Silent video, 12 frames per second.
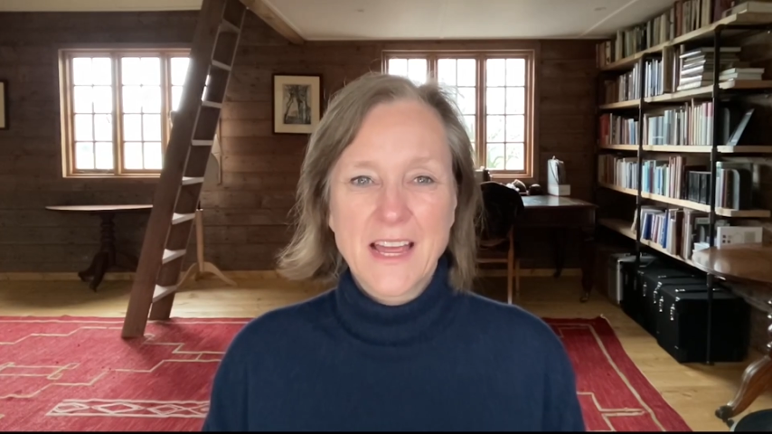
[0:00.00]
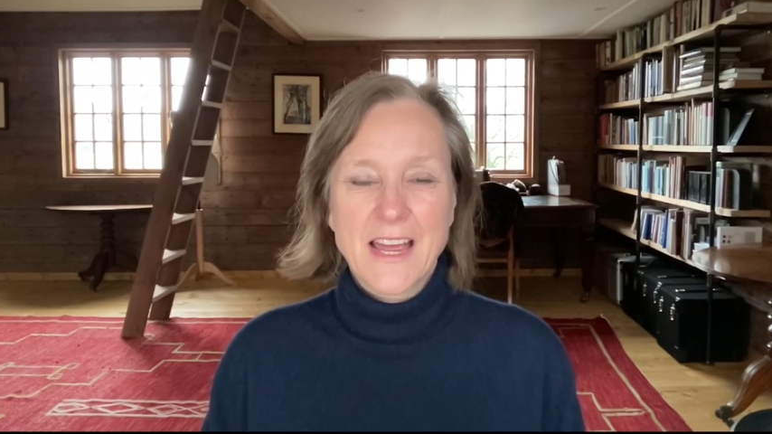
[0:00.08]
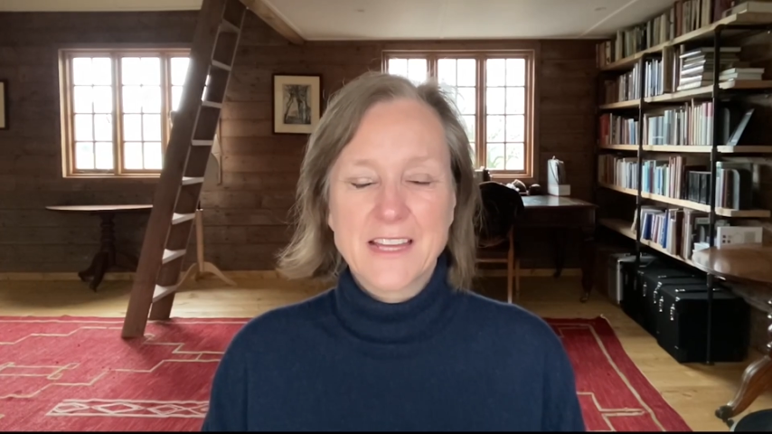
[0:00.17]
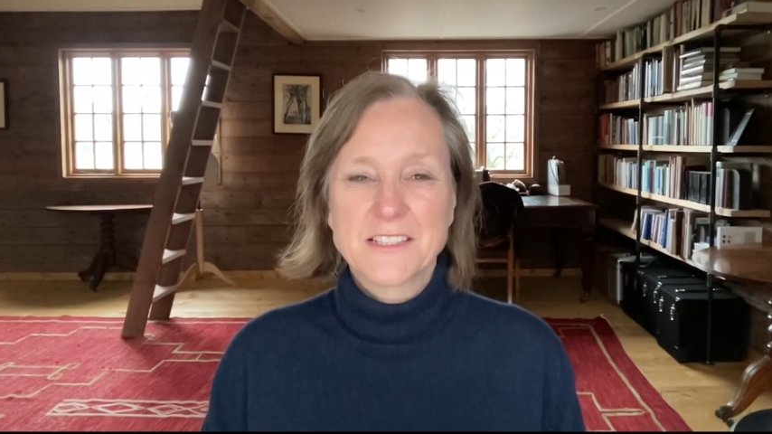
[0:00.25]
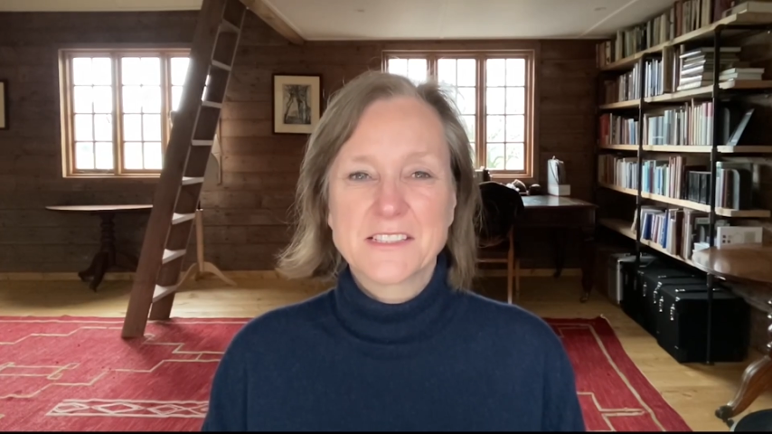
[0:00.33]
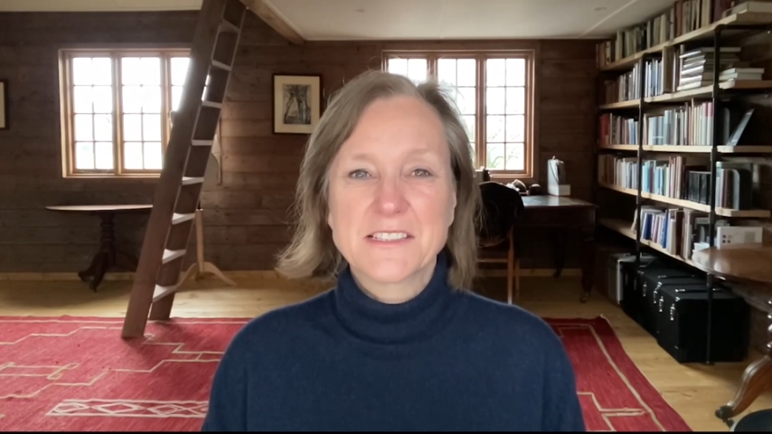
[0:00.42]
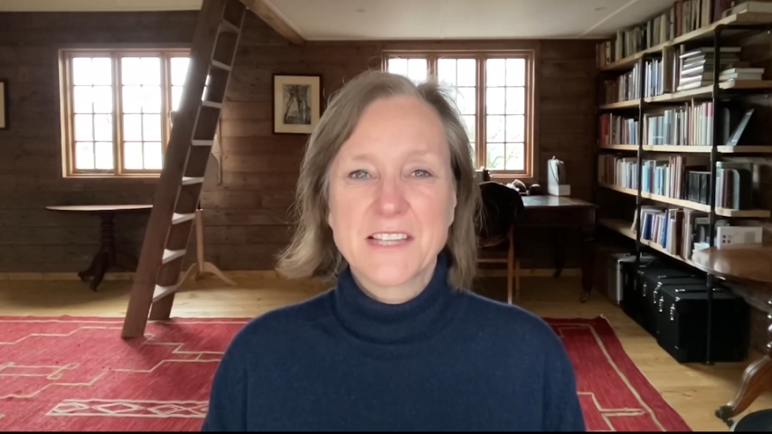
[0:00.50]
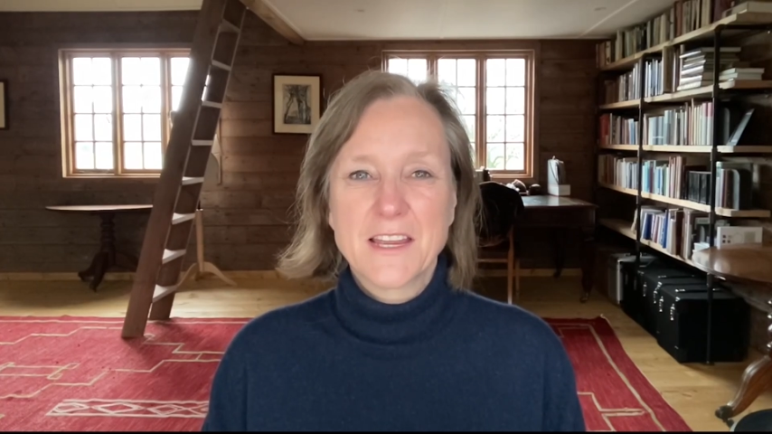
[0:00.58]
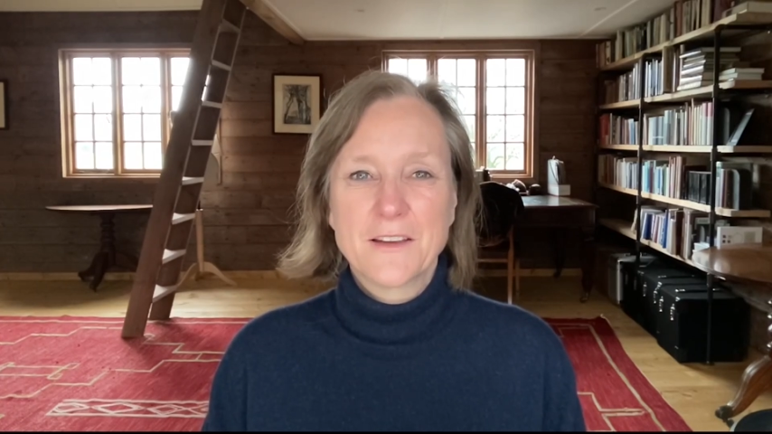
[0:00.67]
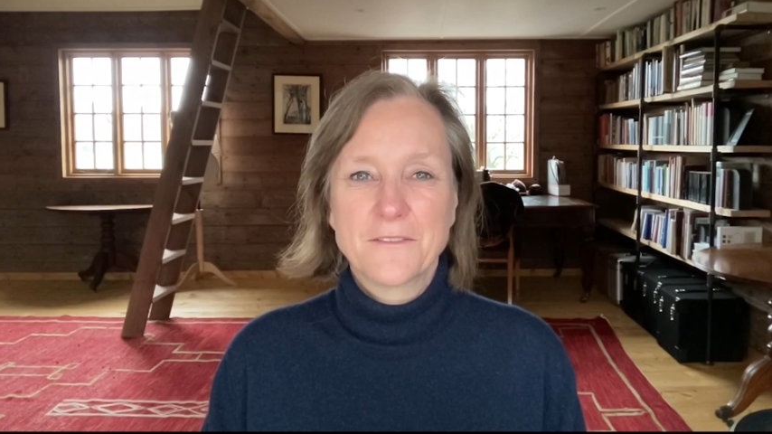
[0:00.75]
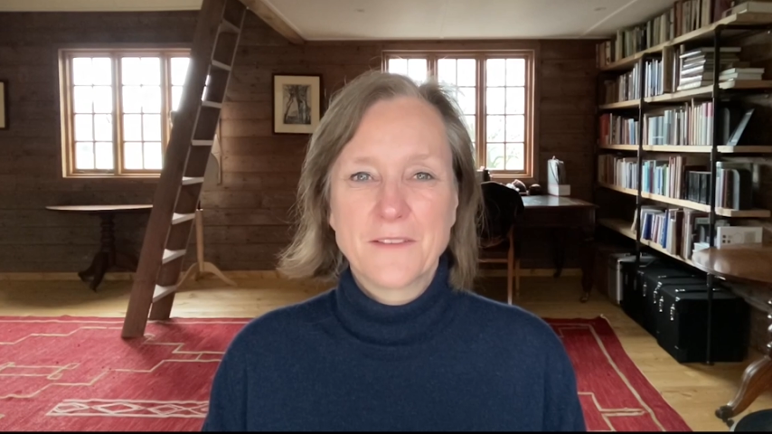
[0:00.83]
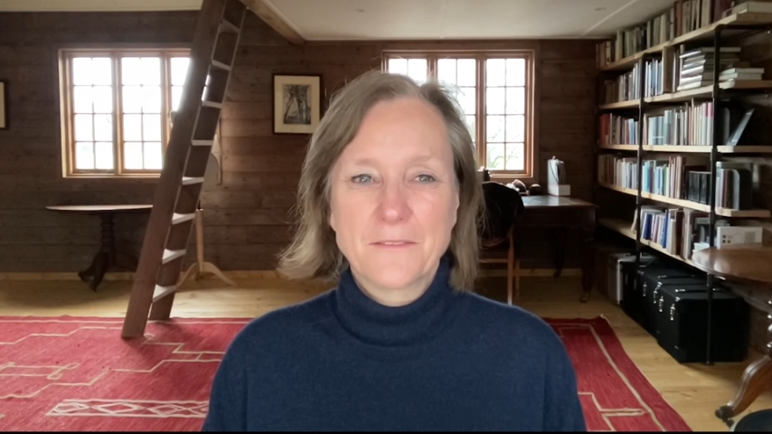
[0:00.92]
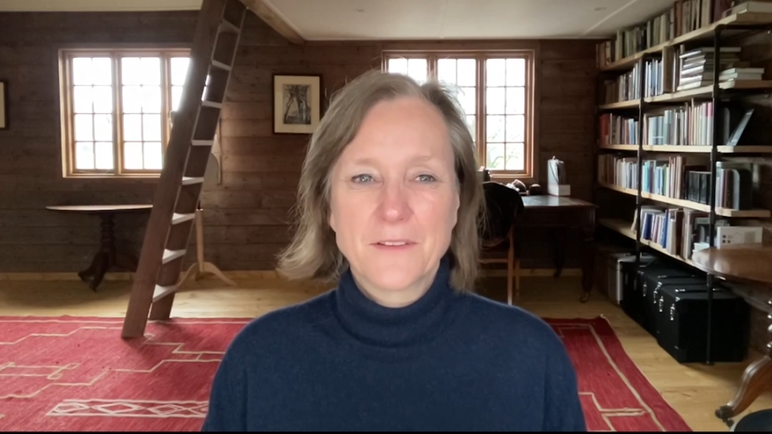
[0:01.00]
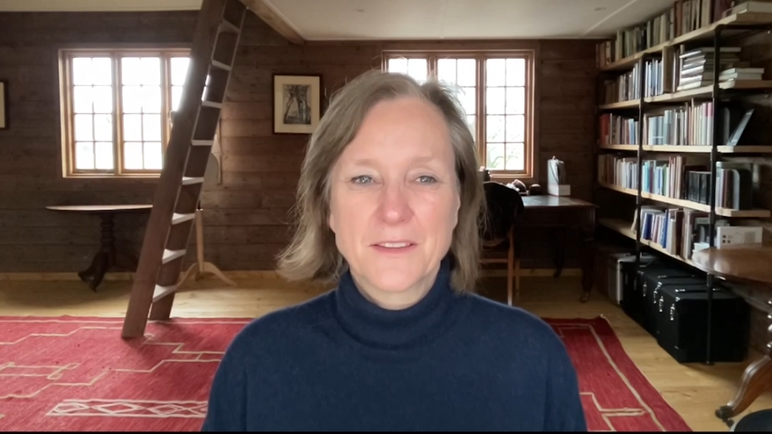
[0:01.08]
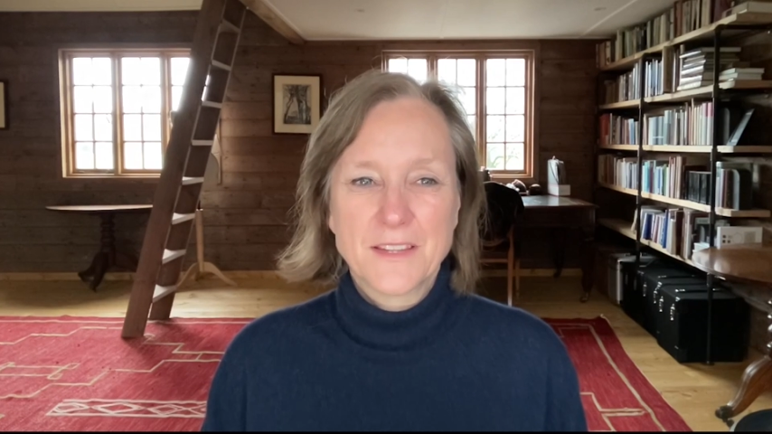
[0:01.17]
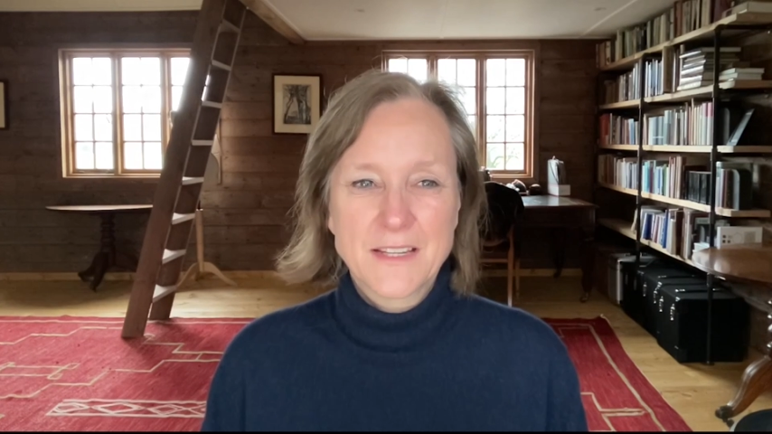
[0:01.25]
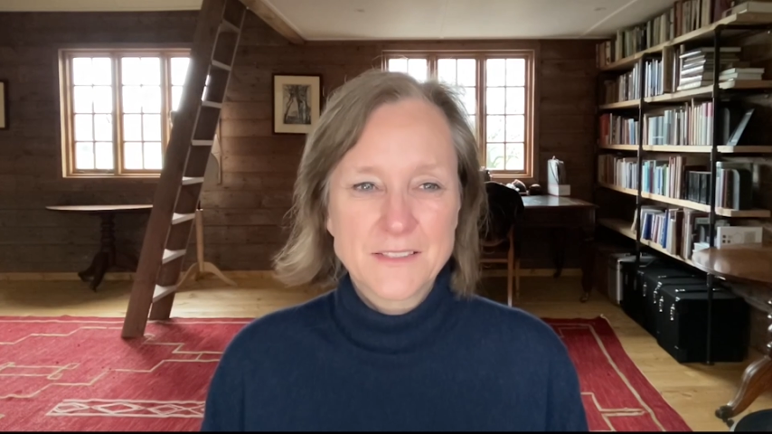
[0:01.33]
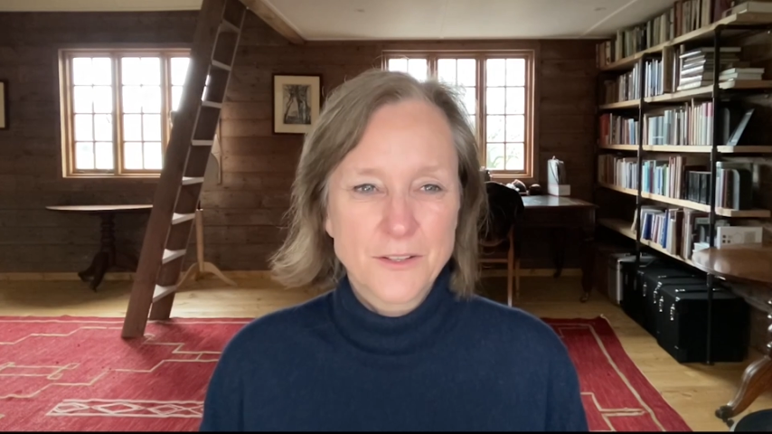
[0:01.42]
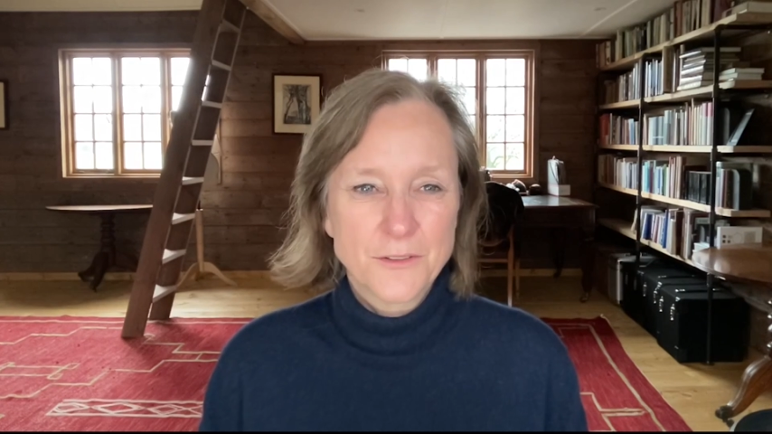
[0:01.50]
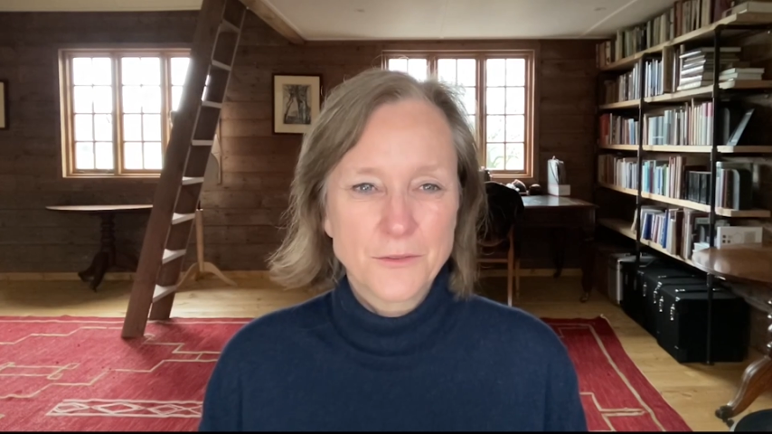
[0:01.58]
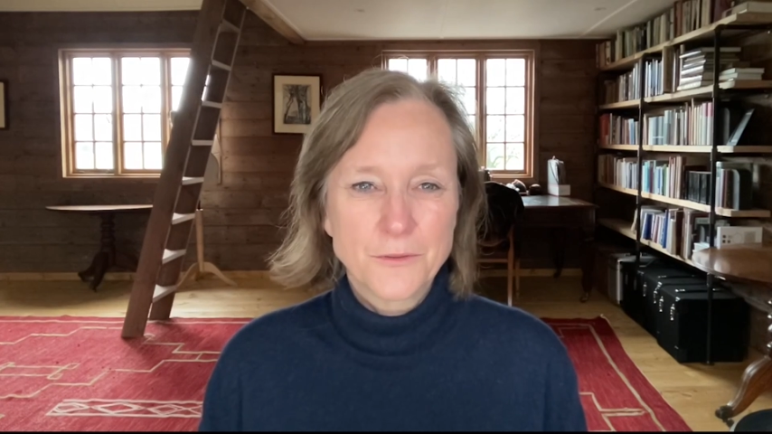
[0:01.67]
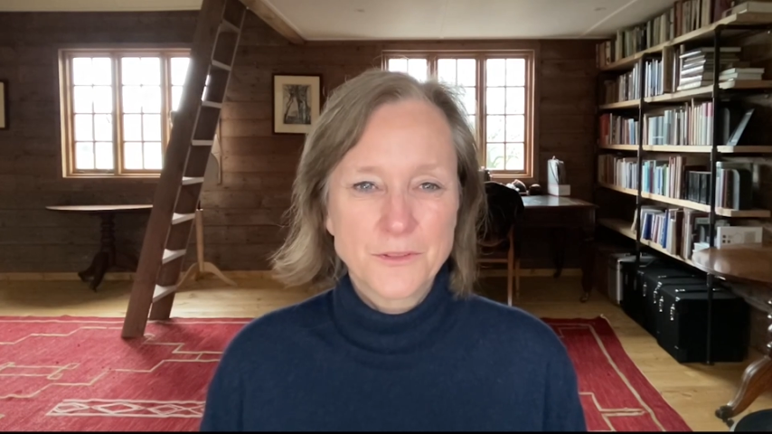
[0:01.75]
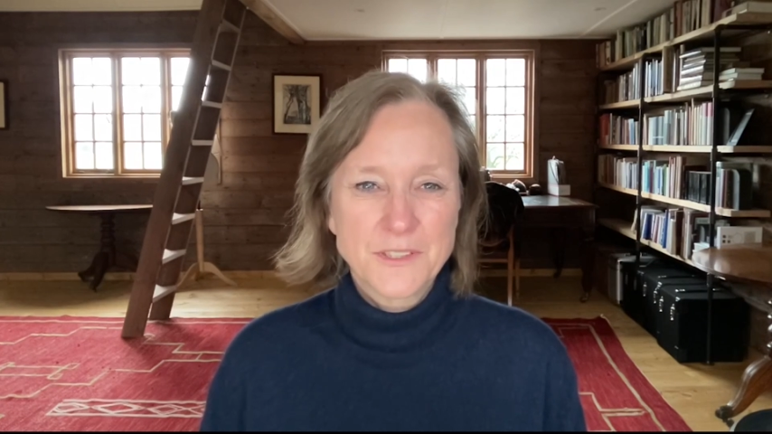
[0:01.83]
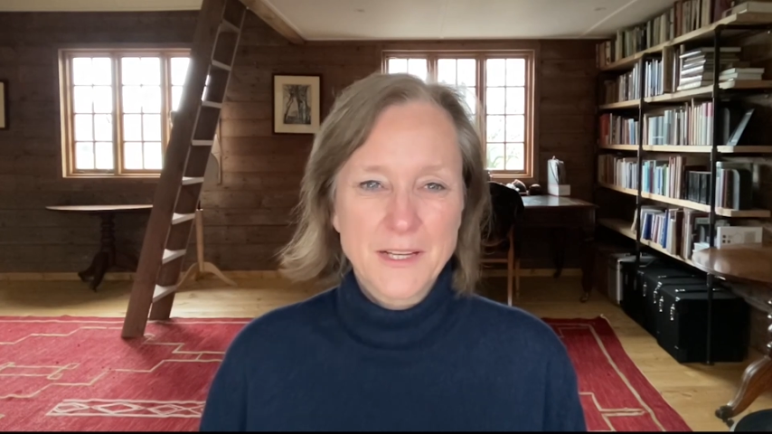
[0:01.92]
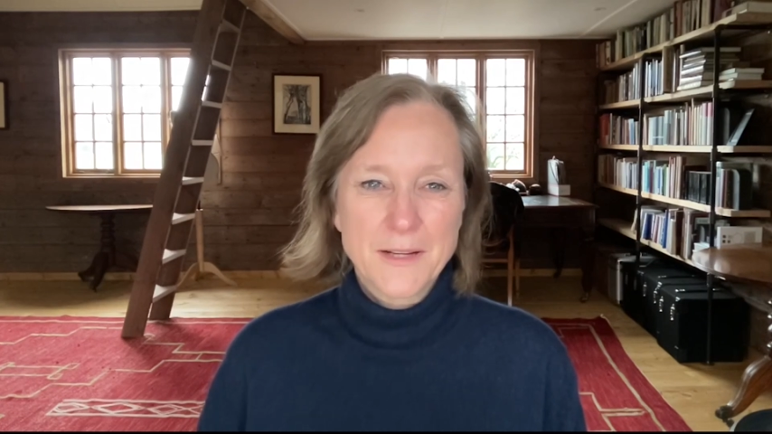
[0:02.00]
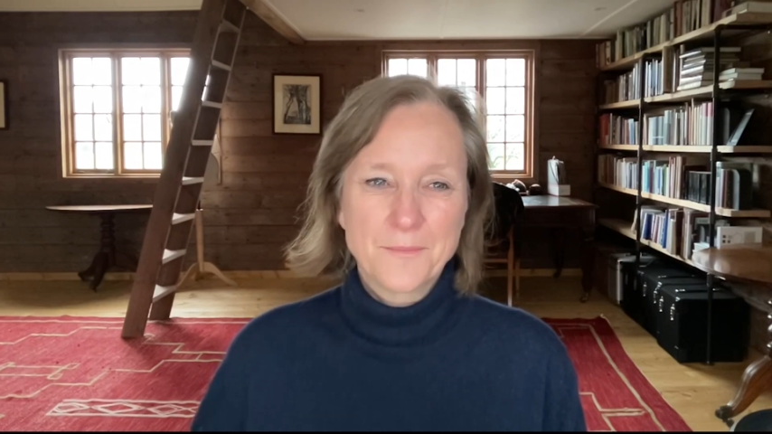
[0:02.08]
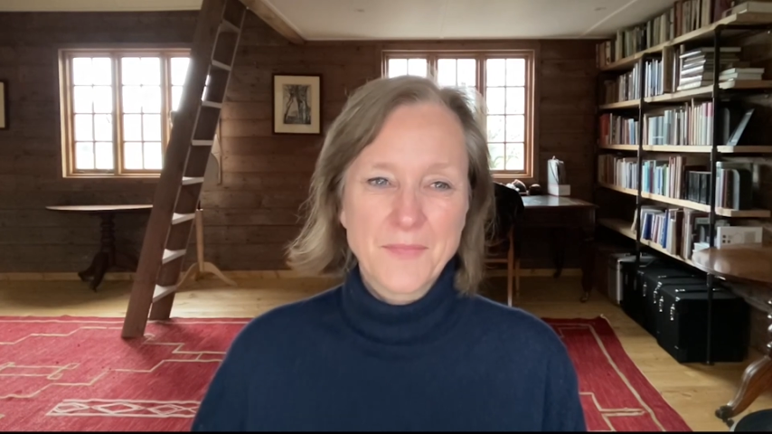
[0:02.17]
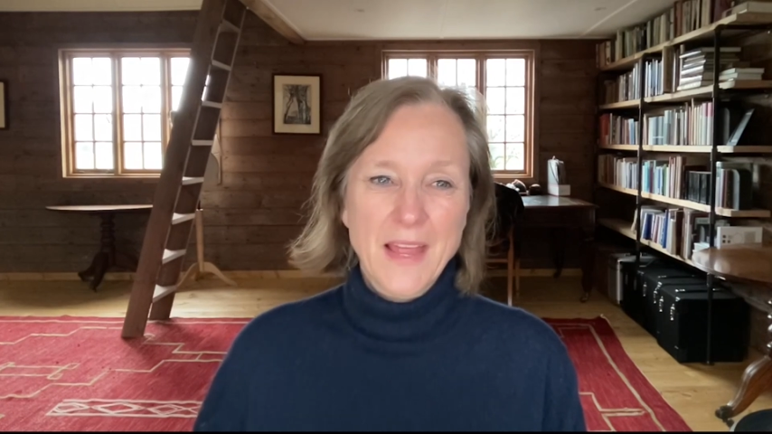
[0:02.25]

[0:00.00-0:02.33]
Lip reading: and to see if everything's on order.